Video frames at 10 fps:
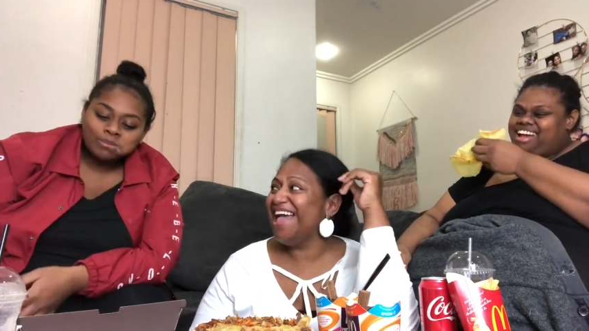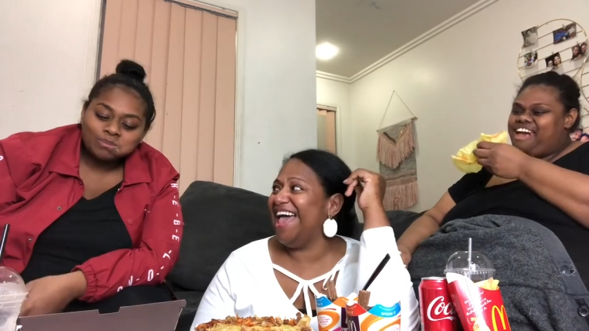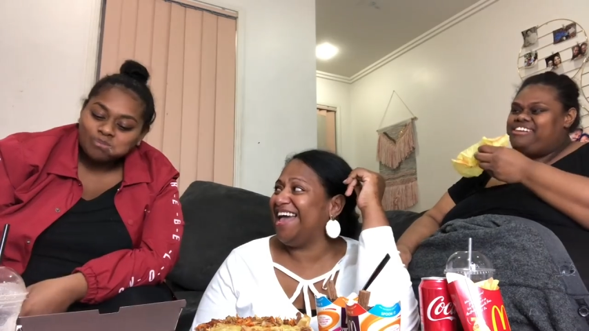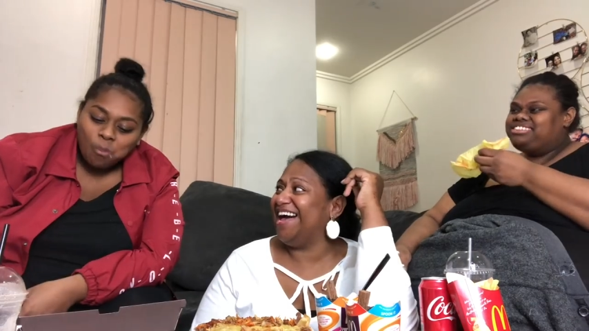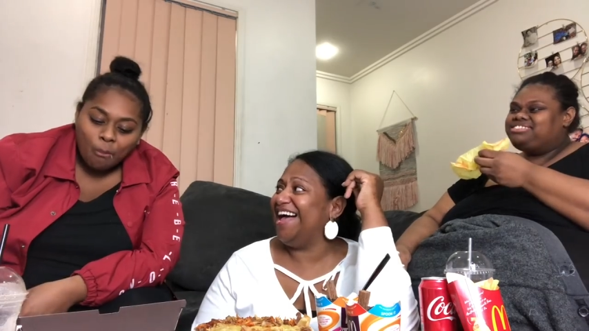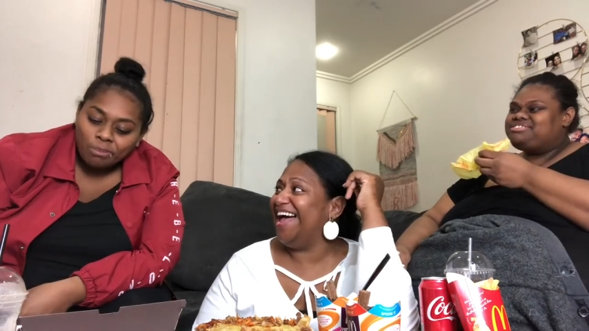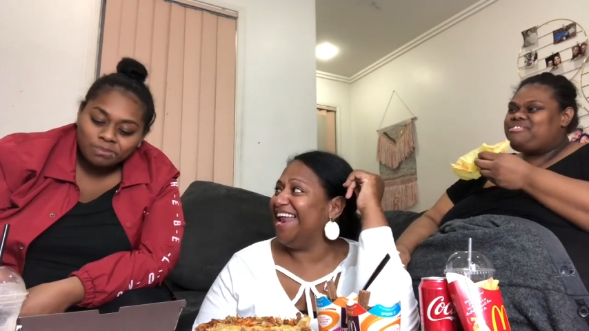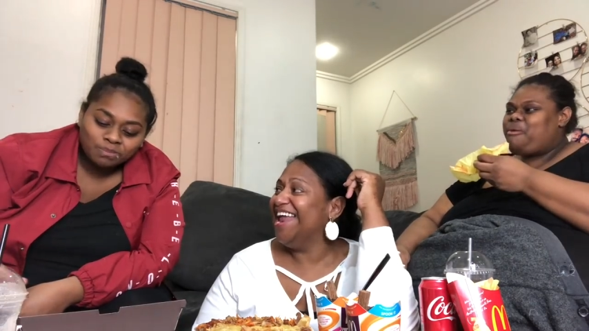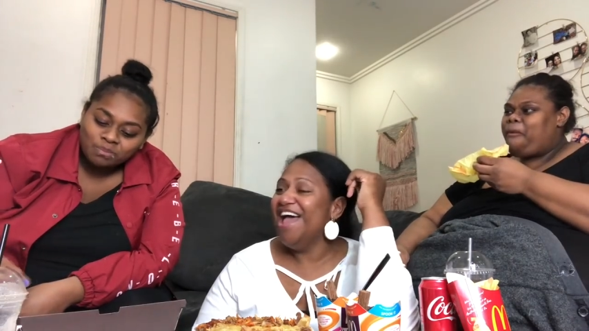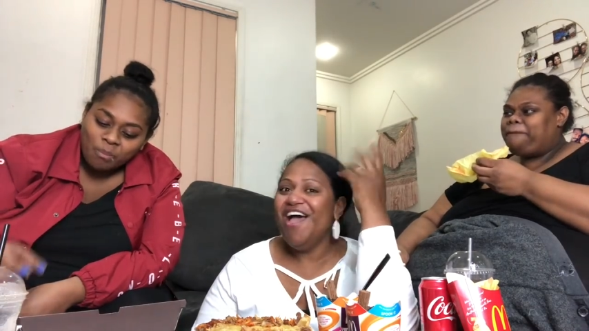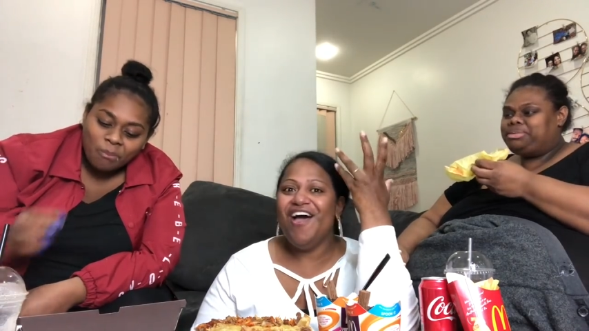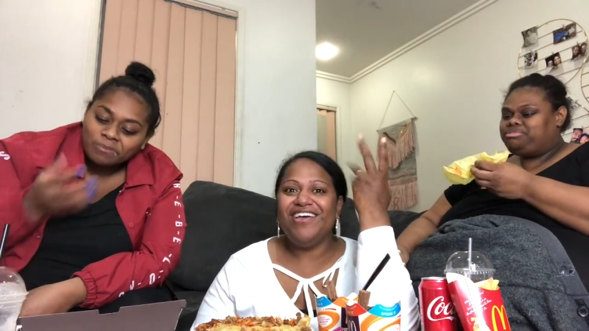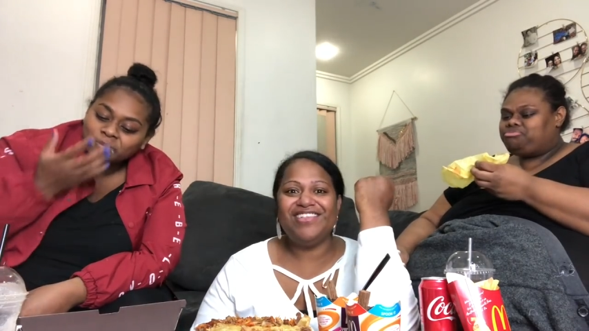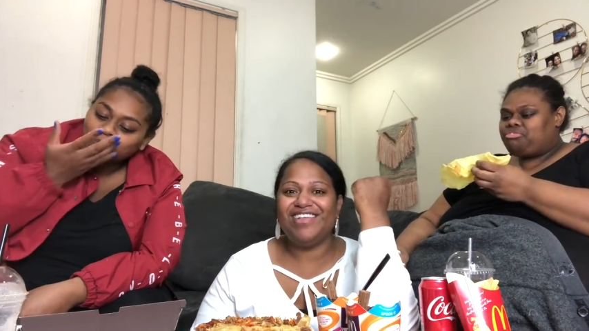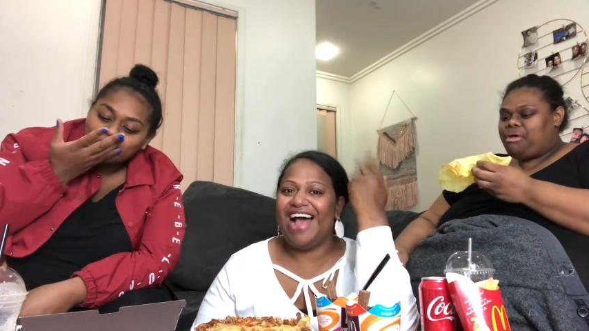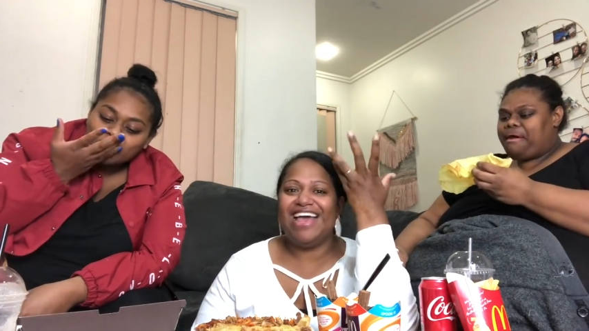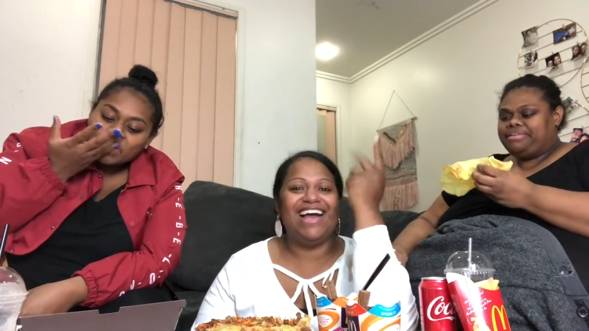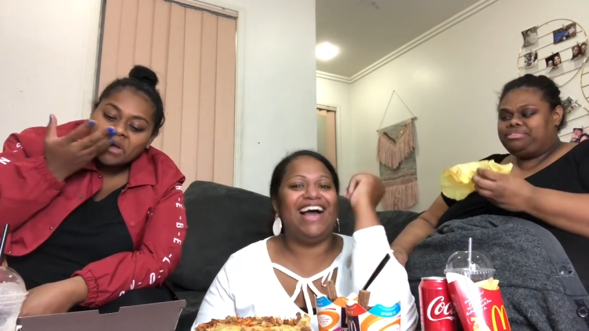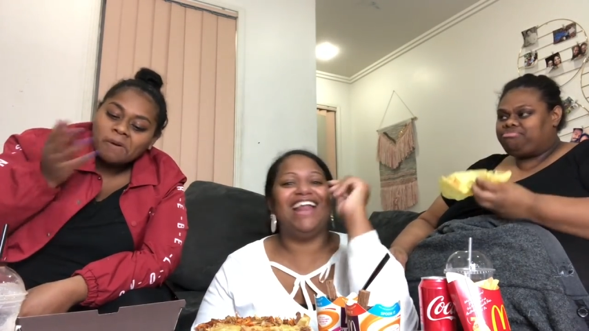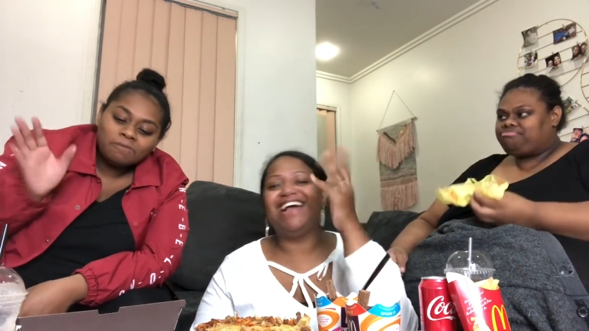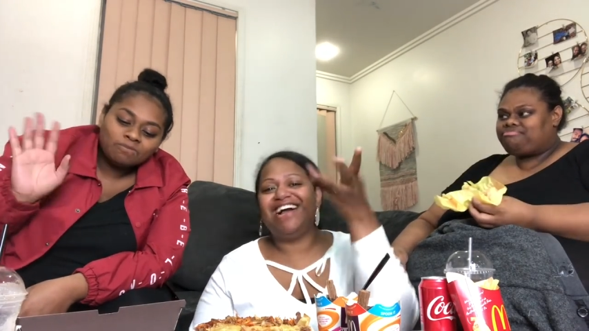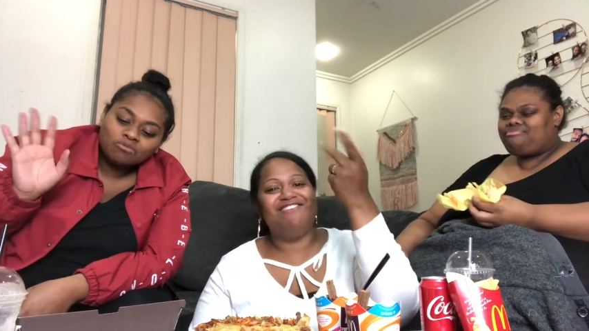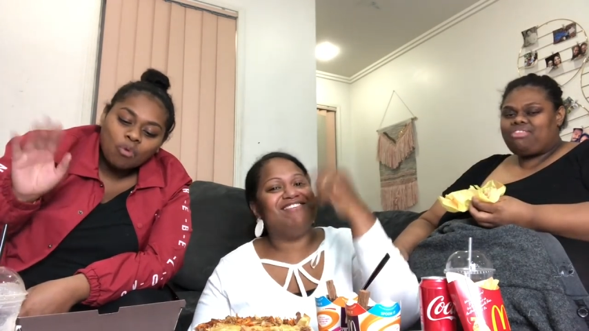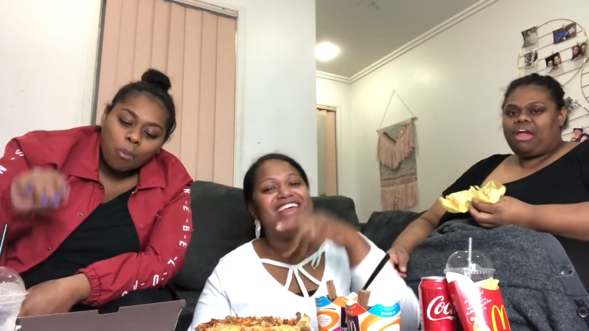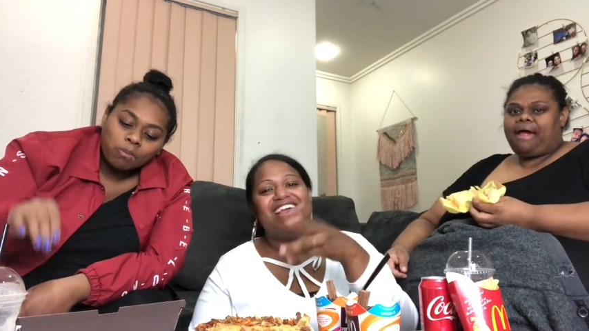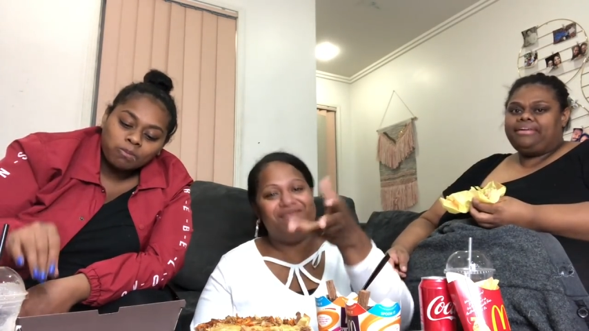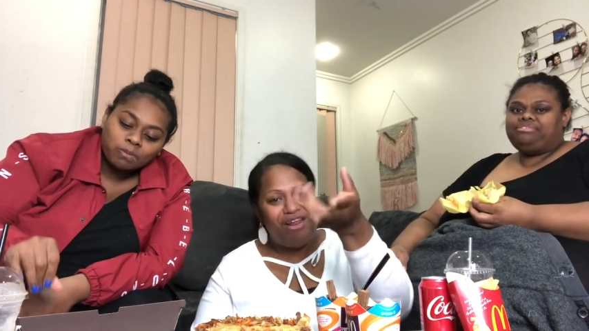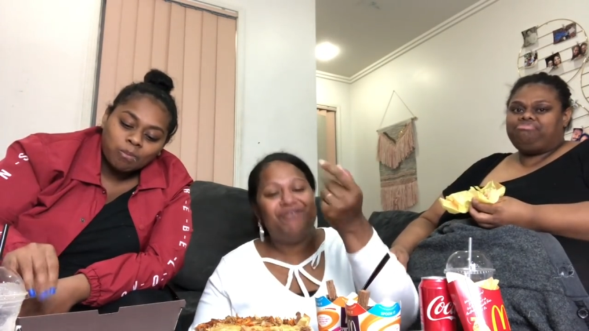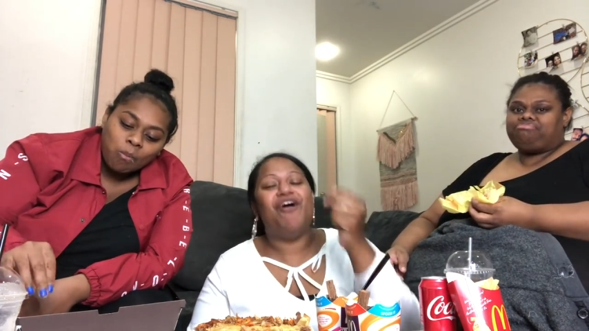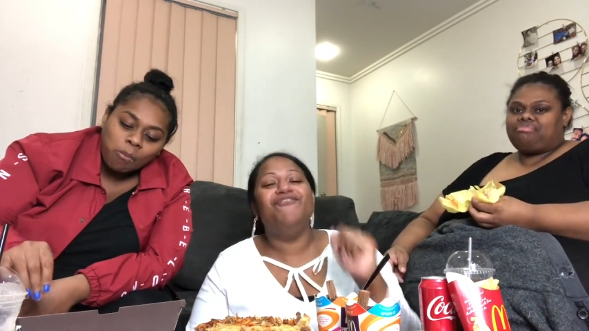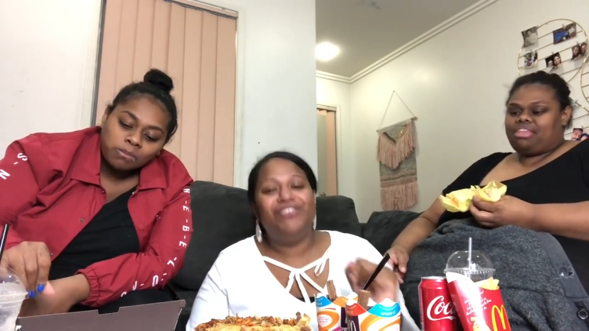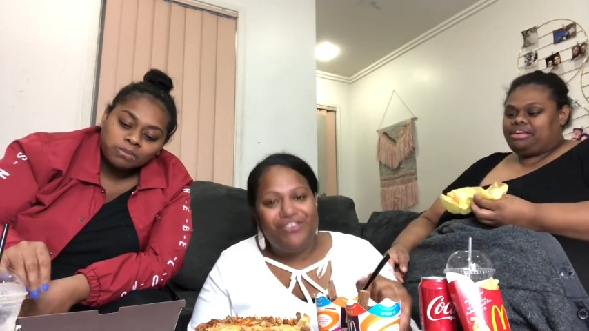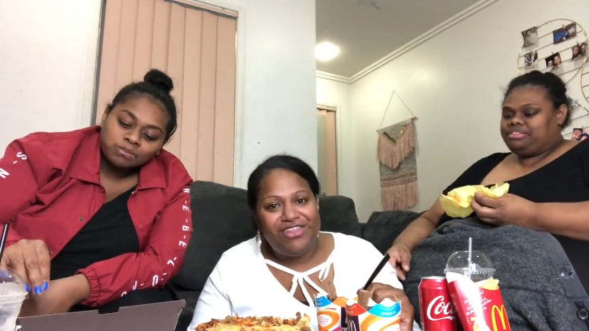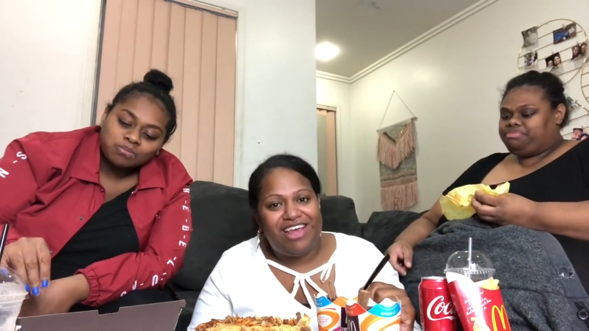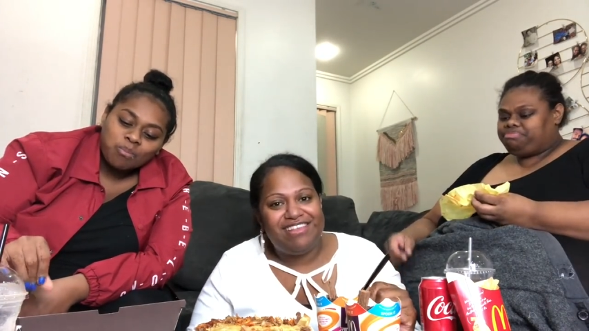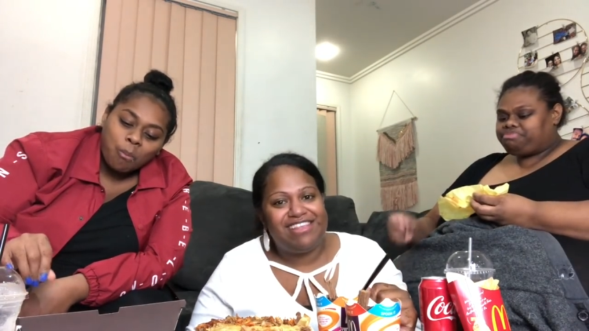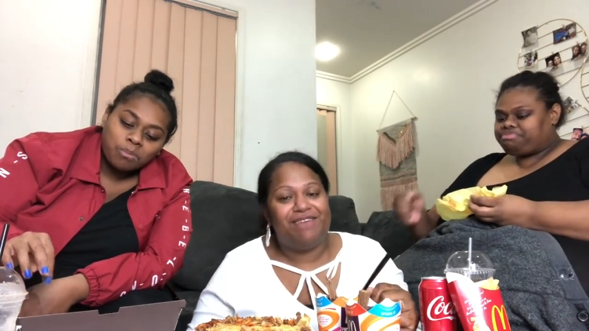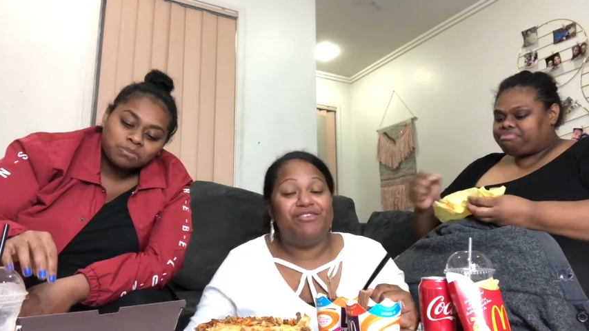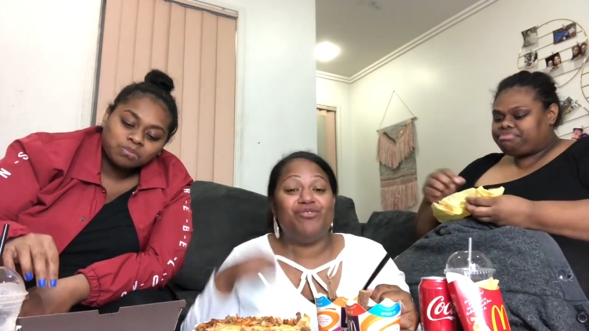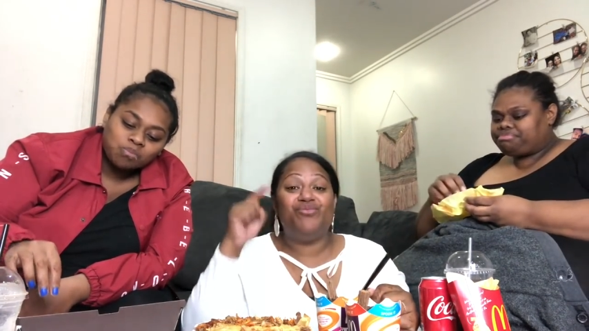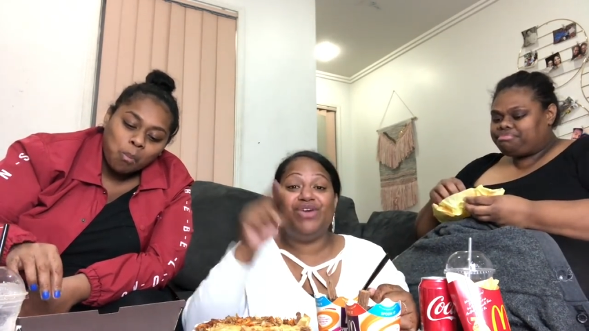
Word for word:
Speaker 1: can't. I can't. I can't even tell you. That's over 2,000 subbies.